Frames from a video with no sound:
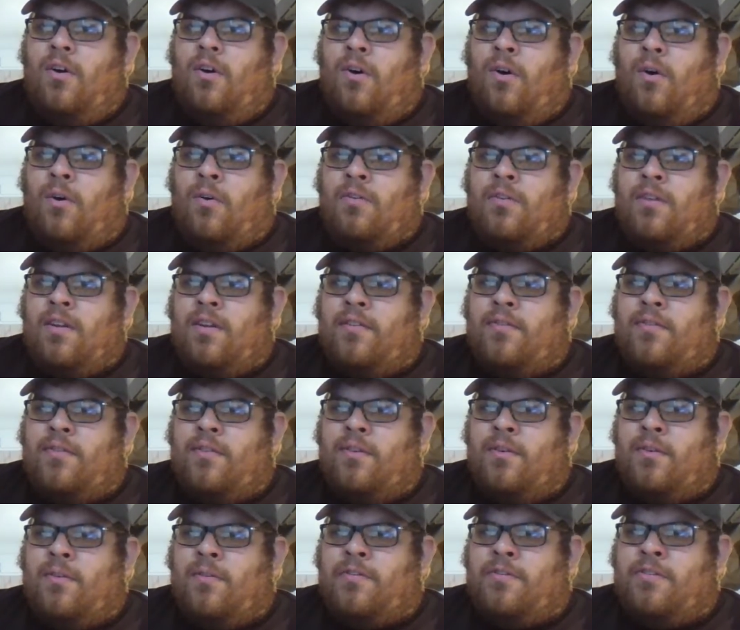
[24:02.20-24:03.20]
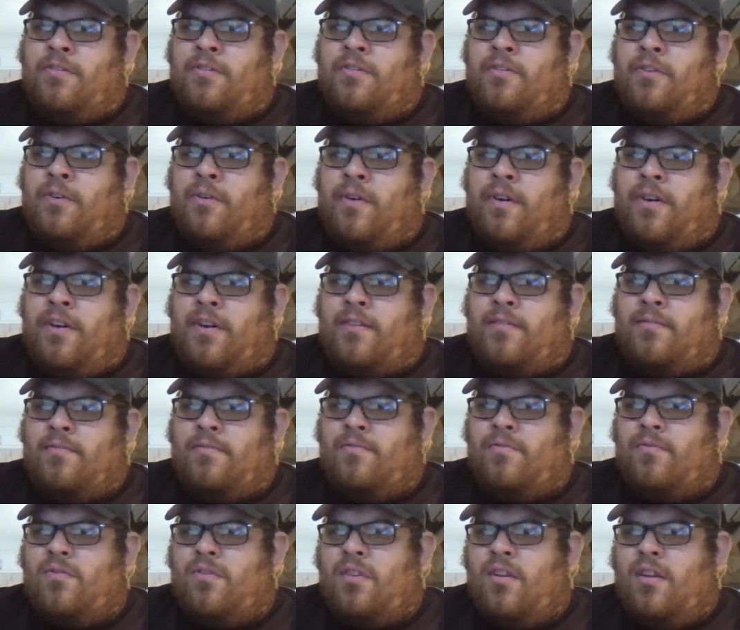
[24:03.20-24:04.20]
Only if you know what you're doing,
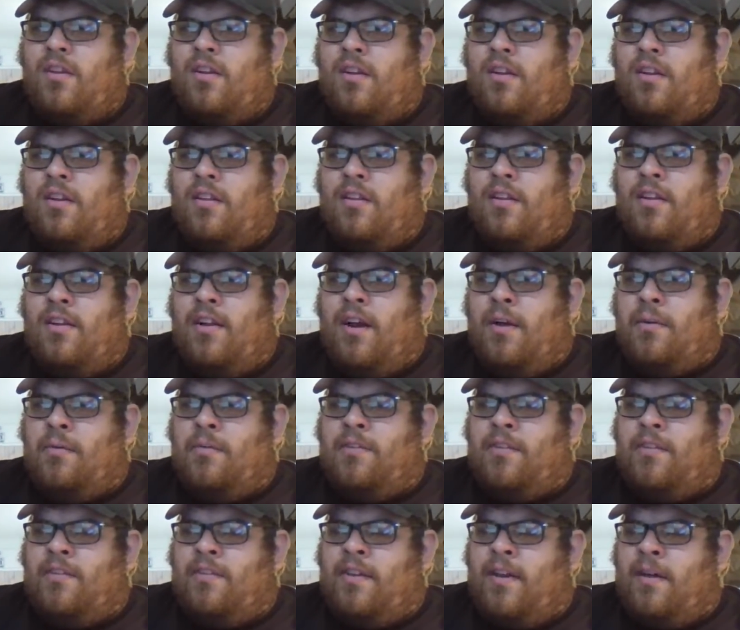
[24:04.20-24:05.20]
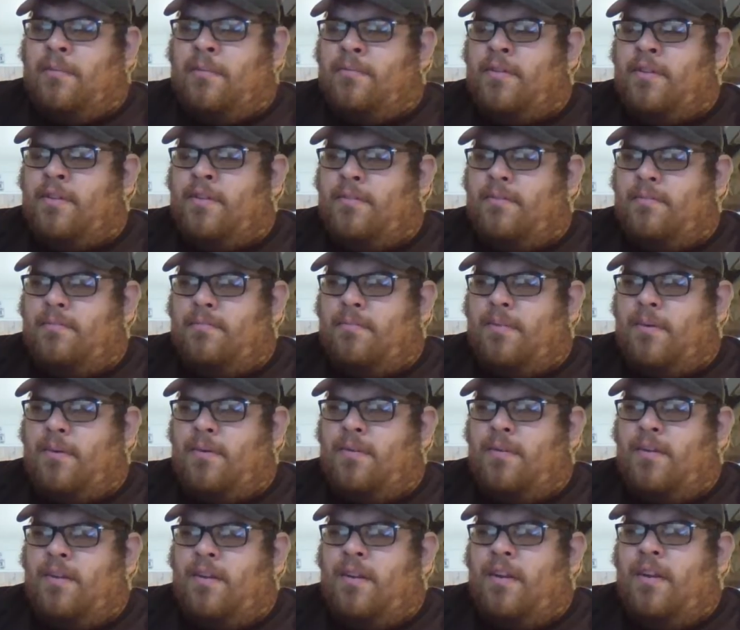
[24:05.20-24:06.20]
then I would attempt it.
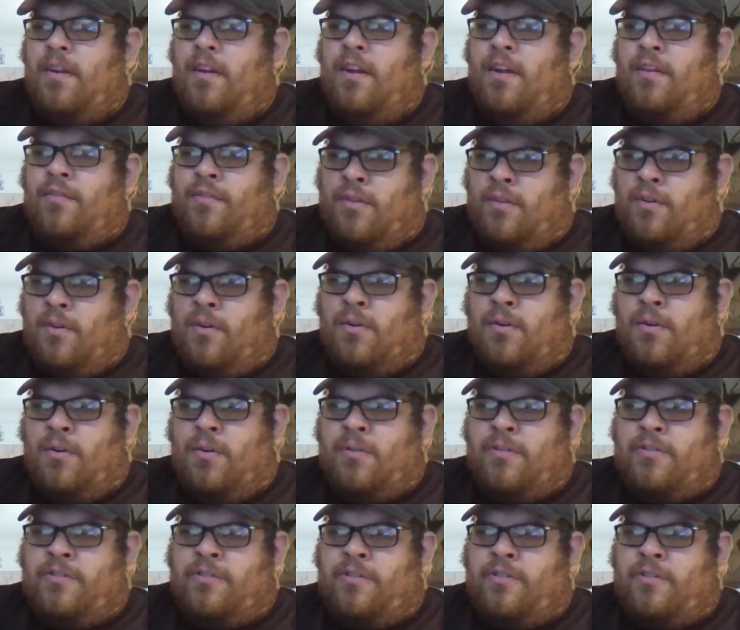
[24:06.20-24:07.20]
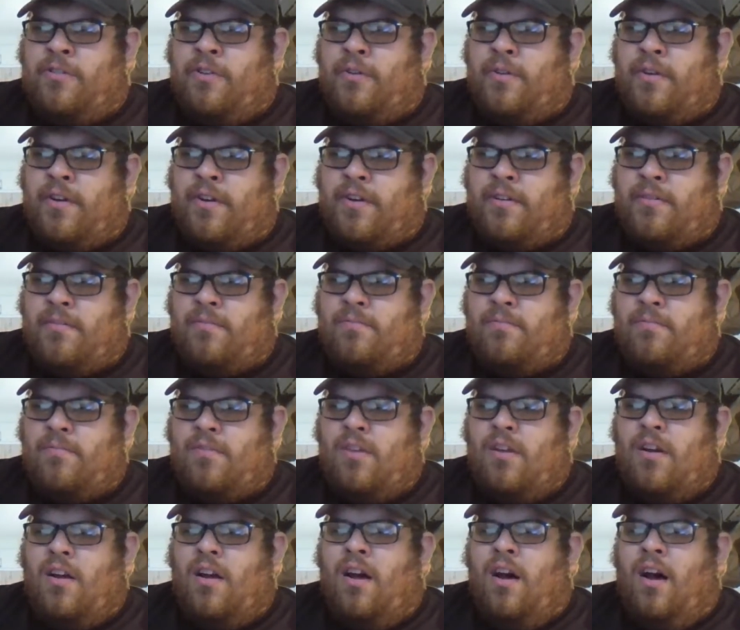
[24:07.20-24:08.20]
But if you don't know what you're doing,
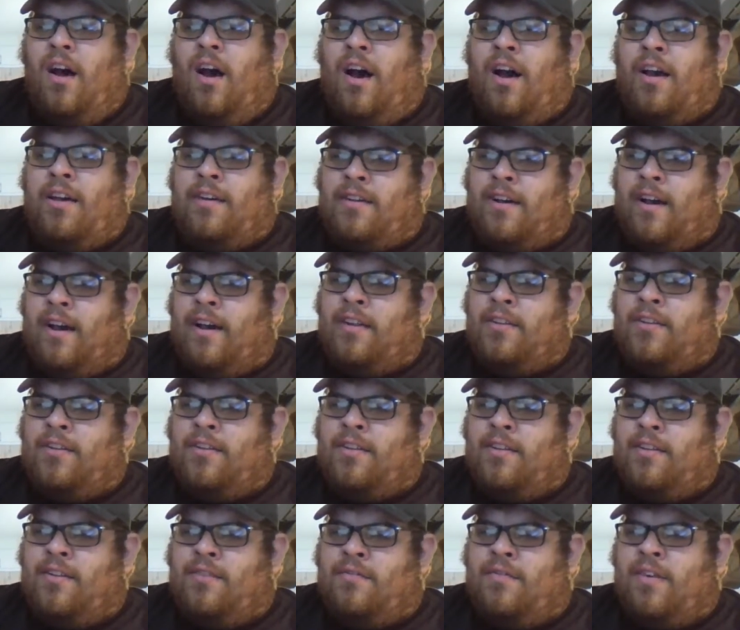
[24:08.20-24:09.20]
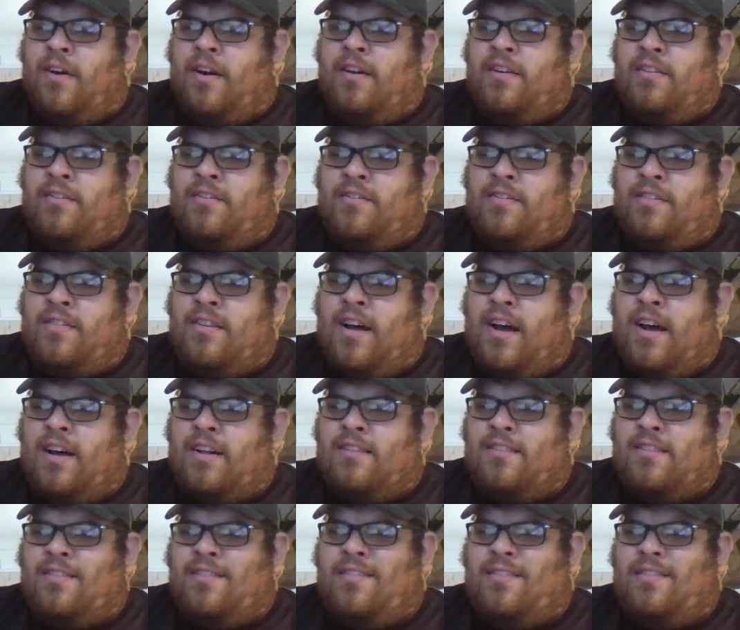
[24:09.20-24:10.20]
I highly advise
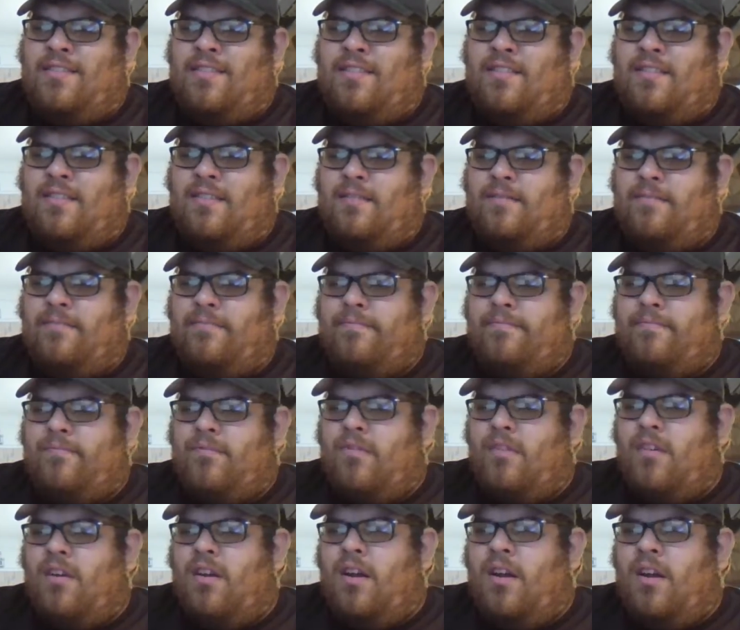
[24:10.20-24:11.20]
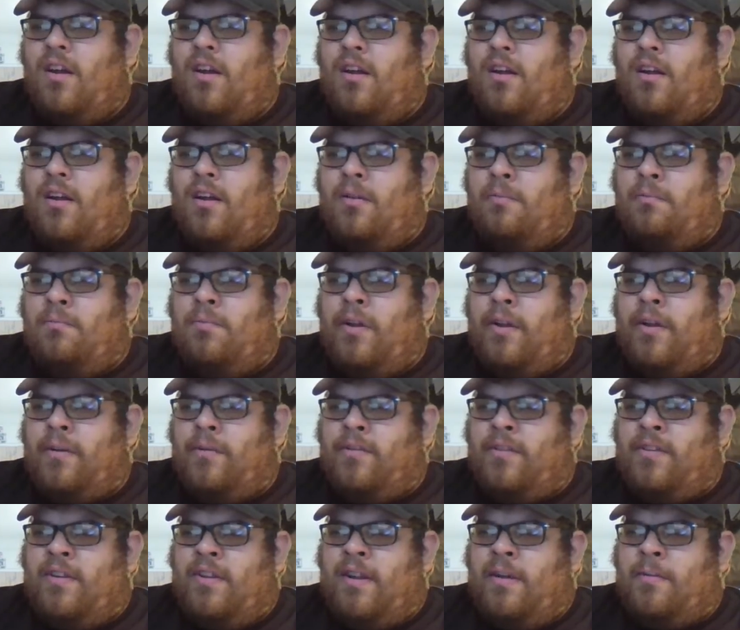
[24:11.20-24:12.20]
not playing
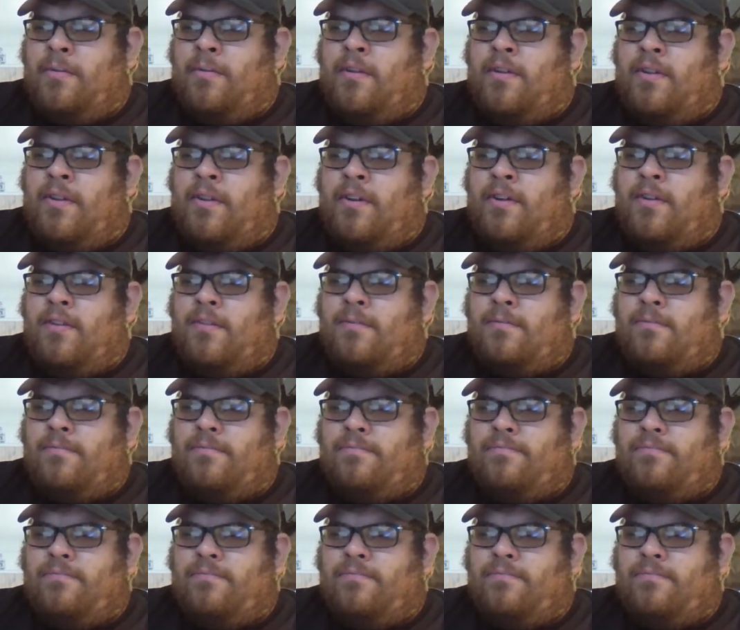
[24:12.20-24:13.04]
with an emulator